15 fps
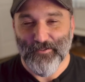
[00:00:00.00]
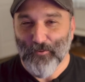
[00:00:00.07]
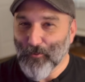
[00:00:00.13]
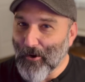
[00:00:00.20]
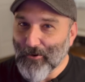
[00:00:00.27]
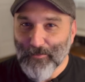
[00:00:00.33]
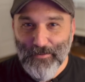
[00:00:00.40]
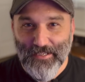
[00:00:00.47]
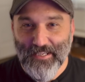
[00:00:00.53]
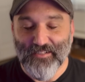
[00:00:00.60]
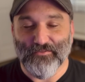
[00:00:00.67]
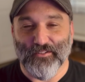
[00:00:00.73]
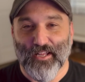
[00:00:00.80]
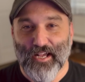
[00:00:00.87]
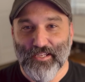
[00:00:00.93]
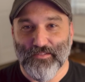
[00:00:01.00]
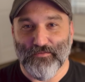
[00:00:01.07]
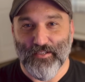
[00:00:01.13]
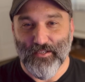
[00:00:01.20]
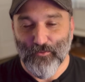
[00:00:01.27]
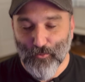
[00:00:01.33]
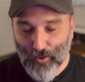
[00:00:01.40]
Welcome to Geek
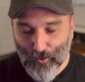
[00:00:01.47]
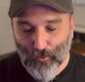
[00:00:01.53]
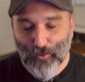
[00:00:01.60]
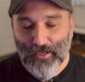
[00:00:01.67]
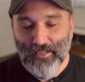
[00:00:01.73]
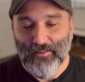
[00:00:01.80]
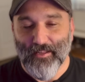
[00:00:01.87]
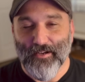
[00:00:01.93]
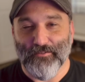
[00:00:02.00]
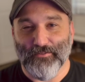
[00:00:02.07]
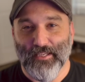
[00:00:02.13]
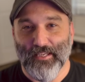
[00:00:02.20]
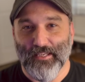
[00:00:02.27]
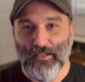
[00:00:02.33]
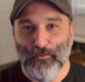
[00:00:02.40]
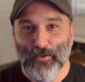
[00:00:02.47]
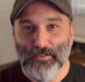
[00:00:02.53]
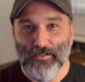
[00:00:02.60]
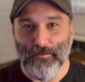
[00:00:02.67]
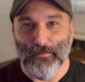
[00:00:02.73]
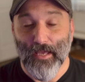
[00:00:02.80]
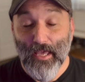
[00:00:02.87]
Philosophy, where we love geeky
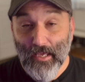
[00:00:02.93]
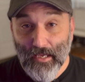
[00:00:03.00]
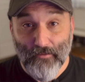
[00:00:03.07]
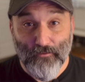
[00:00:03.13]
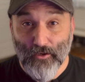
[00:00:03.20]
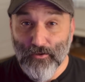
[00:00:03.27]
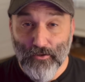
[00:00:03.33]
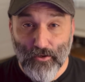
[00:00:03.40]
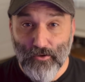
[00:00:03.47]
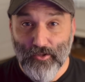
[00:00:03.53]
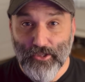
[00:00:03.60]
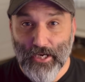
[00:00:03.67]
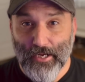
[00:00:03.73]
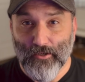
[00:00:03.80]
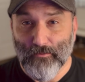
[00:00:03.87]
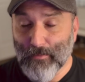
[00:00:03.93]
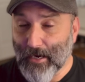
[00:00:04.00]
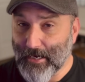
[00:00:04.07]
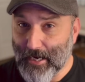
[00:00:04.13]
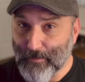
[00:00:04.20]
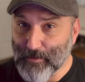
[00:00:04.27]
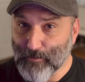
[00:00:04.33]
wisdom. If you're new to the channel, my
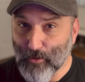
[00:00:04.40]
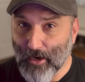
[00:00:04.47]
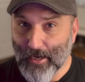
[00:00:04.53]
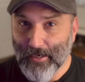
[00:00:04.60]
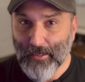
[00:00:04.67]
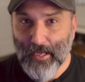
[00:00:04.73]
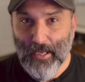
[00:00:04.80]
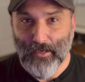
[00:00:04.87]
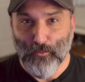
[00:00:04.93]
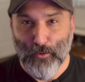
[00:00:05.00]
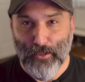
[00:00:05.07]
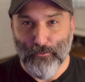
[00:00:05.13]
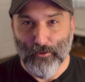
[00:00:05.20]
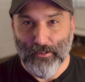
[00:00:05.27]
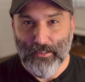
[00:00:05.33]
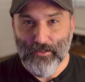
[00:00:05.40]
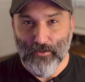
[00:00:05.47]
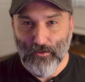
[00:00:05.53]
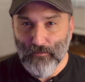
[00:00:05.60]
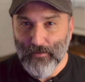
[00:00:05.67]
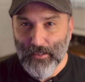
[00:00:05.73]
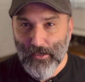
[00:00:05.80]
name is Brian, and we release
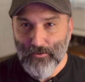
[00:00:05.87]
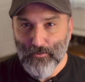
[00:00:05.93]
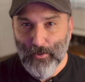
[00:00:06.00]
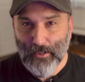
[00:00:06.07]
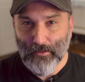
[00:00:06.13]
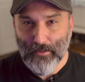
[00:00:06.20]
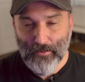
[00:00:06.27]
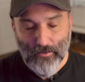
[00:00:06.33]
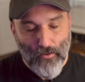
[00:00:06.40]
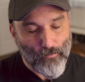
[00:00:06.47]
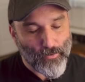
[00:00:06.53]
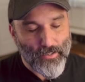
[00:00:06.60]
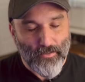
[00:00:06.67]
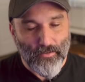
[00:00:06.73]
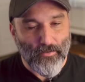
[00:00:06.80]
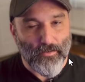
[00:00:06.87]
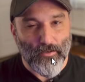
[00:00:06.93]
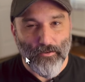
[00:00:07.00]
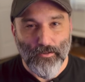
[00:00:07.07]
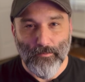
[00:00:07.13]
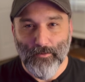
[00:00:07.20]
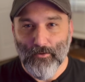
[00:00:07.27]
new videos weekly, so please
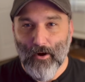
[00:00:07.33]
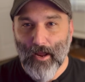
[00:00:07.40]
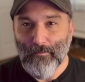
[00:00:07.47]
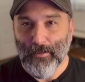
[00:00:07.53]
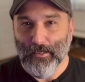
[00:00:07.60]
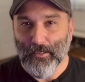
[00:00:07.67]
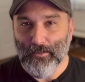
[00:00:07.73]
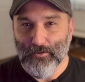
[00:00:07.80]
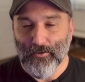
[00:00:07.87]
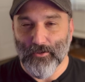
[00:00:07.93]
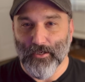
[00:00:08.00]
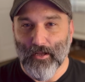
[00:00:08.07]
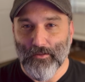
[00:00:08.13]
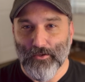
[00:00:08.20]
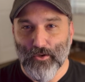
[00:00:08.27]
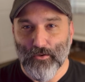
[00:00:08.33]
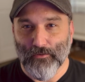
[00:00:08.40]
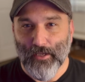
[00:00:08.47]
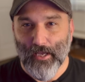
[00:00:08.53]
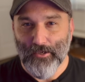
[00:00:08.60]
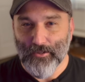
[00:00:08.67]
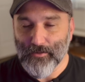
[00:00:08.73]
consider subscribing and turning on the
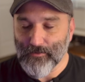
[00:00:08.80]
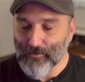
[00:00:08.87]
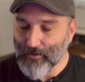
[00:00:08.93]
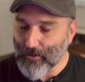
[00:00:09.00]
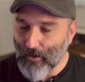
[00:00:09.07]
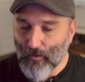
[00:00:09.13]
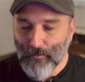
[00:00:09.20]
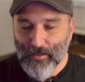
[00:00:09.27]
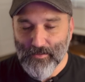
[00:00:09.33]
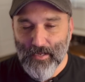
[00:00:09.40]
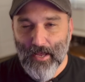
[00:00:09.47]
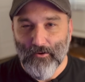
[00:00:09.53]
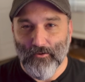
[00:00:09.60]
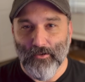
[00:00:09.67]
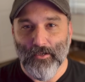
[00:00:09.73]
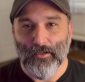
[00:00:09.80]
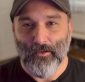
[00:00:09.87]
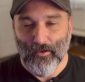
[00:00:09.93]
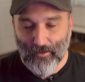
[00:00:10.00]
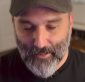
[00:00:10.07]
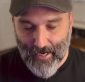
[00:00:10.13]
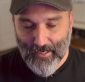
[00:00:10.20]
notifications so you don't miss out
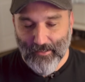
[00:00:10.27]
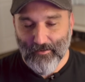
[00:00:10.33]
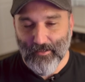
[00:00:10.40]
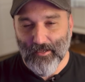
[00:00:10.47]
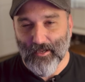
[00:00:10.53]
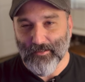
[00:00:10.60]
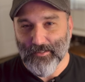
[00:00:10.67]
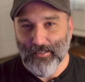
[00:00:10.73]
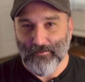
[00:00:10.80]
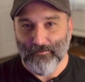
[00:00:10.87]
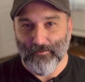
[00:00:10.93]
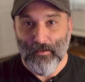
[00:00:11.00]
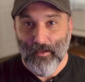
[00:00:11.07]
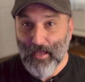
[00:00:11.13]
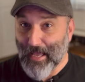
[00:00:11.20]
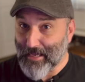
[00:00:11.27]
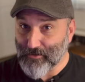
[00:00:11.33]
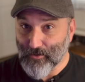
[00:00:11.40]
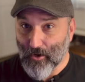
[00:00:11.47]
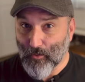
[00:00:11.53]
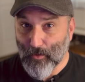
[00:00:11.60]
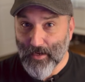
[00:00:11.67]
on any of the content. As
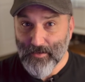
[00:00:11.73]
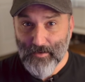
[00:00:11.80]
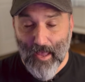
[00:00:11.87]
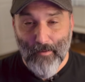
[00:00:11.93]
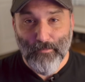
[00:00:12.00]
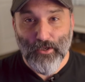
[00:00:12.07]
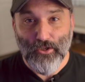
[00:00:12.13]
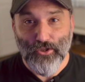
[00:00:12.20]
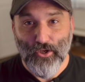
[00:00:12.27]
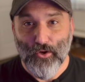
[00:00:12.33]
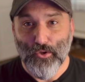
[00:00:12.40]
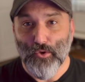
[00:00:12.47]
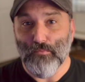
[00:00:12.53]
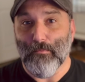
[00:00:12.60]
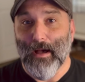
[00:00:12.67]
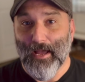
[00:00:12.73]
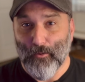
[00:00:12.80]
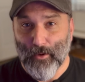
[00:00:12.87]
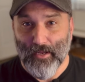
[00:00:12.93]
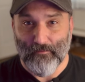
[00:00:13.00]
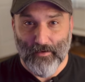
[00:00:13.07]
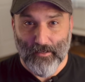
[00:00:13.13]
always, I'm going to show you my
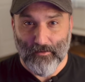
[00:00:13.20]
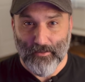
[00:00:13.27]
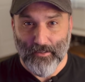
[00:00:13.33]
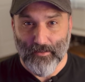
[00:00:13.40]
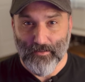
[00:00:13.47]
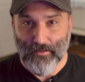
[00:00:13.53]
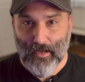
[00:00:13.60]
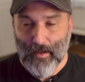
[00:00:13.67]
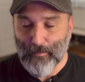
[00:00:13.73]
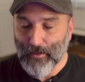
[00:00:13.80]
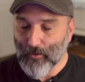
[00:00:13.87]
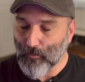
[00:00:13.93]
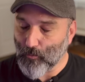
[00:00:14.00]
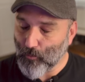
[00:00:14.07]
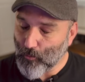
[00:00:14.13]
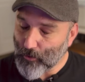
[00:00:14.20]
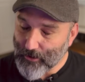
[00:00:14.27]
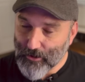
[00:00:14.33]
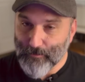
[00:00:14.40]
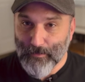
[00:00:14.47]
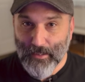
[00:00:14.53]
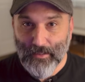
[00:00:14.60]
way of handling this topic,
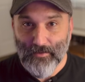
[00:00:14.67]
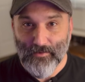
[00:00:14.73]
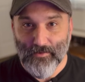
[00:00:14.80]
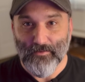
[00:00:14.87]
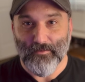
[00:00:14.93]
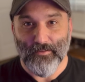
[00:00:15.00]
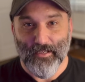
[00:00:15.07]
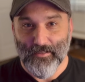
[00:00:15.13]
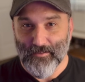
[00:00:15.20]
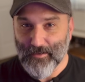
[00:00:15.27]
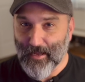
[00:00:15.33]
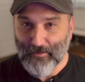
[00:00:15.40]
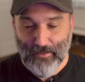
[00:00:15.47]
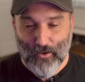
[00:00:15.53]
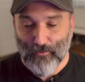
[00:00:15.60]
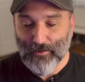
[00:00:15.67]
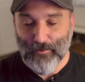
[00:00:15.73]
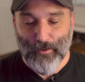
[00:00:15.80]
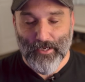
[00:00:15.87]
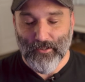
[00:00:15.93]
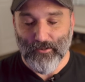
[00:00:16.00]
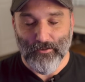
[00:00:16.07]
which means it's not the only
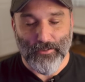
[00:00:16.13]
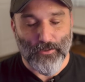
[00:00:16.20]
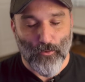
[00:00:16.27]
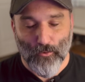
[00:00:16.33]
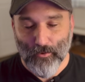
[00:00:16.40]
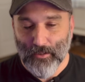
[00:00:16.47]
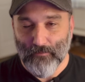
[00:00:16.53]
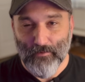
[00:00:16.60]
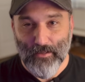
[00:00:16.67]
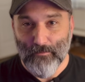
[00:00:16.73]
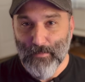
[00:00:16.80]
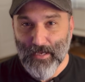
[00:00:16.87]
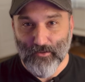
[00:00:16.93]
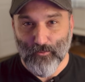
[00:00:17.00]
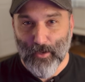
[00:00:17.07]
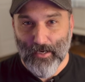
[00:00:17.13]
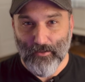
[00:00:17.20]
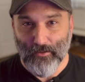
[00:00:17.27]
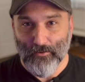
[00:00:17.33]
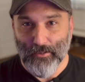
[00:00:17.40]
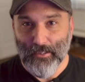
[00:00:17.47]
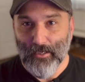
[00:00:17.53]
way to do it, or even the best way to
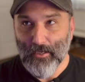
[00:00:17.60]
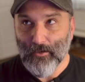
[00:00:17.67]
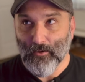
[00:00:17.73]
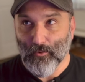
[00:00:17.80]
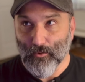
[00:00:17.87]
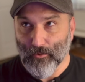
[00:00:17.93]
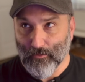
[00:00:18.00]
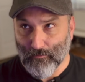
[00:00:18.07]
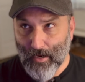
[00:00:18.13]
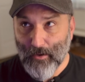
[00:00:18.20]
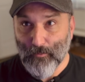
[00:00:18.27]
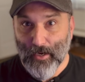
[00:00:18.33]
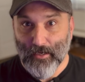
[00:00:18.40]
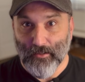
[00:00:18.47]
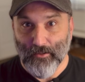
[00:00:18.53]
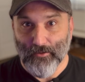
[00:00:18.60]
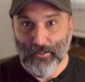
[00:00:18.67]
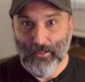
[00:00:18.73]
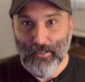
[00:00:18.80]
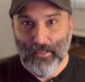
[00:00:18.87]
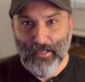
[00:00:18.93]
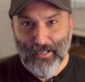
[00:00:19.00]
do it, or the right way to do
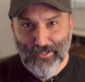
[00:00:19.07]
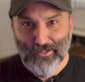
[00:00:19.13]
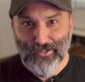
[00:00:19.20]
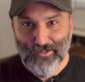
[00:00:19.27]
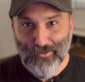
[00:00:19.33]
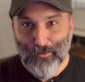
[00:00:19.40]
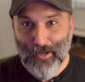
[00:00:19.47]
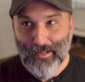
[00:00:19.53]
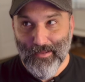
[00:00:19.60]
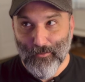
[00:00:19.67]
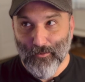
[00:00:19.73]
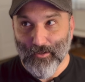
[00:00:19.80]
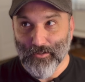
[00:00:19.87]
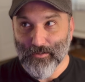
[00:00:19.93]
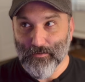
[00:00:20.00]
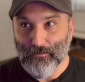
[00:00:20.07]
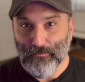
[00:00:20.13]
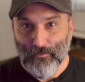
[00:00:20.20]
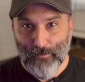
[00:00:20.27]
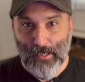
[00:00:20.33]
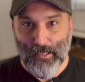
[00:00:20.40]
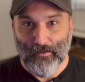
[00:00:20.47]
it. It's just the way that works
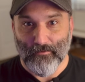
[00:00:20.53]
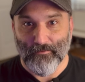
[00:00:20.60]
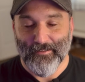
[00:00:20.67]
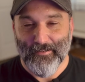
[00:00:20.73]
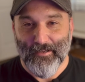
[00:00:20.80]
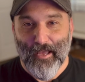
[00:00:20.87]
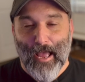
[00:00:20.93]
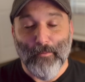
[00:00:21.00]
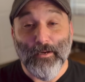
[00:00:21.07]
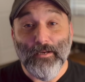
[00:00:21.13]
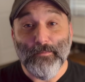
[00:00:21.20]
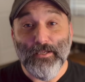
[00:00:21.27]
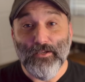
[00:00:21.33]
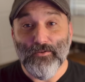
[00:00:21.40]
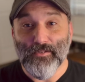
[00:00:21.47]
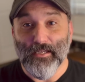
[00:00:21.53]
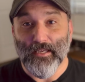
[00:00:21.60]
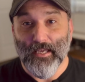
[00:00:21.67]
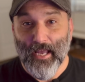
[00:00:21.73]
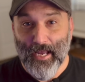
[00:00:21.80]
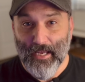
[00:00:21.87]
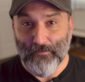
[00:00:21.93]
for me. I'm going to be using
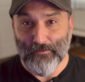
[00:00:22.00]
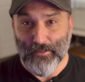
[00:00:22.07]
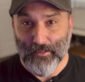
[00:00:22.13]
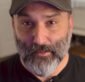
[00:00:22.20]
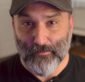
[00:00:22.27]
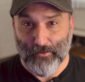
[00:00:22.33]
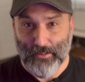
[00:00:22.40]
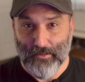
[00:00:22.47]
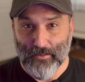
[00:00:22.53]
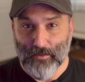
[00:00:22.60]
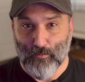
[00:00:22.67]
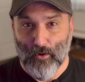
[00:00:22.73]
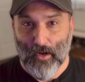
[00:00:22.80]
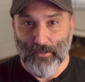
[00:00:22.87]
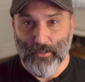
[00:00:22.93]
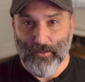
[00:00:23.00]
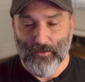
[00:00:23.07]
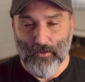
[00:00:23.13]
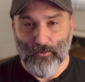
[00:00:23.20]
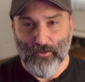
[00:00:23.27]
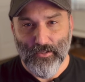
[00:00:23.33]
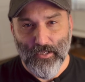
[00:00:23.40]
Canva to complete this project,
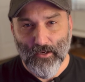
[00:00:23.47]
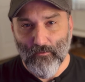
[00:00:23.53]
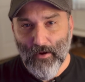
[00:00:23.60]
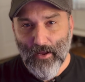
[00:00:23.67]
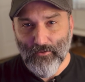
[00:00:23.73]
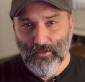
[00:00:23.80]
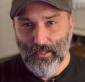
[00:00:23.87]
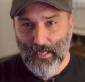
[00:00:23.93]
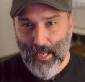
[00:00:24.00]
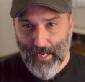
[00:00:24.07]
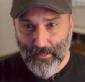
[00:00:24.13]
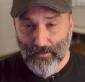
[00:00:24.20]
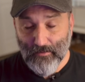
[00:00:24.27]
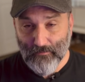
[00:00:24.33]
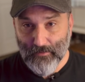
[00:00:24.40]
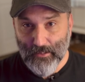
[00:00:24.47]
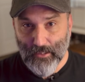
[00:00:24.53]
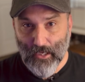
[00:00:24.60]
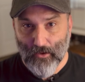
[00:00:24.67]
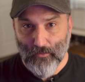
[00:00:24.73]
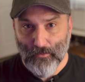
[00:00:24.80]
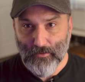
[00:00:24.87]
so stick around to the end of the
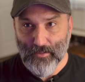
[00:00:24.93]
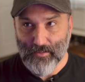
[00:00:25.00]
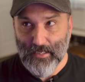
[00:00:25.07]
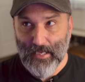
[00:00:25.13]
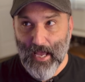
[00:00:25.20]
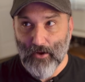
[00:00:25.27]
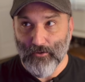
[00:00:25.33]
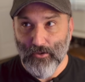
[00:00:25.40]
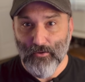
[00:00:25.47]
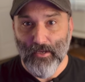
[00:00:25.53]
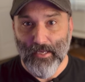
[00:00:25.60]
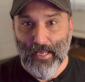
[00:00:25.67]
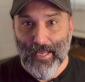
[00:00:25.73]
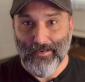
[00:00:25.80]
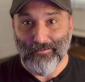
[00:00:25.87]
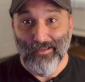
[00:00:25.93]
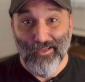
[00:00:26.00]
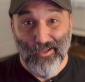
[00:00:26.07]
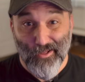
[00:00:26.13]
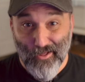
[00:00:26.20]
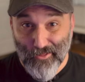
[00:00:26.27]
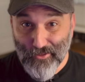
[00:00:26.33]
video to how you can get
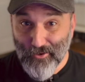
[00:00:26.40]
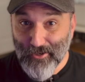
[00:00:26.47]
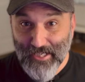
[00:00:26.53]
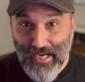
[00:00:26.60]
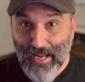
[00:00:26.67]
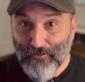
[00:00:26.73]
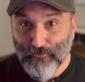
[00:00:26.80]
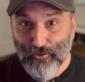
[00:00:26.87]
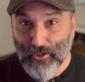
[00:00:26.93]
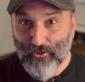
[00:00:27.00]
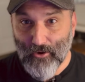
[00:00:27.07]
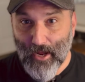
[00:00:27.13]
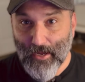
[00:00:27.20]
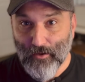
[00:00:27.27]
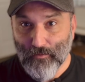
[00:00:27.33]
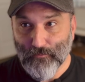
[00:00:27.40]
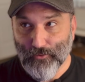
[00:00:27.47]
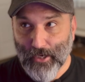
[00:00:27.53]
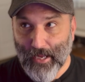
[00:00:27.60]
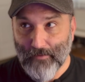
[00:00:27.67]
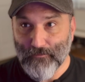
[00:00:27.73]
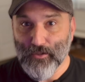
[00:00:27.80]
a 30-day free trial for
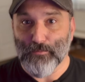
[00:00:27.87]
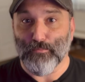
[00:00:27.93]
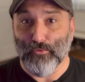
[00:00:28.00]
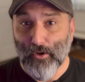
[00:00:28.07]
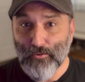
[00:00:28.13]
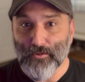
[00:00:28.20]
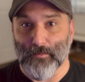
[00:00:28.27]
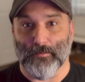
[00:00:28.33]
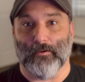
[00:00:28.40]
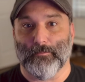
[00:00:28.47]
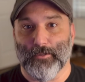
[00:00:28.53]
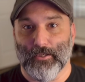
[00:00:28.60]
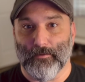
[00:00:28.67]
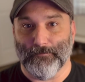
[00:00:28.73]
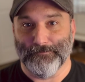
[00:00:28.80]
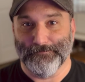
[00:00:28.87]
Canva's Pro subscription.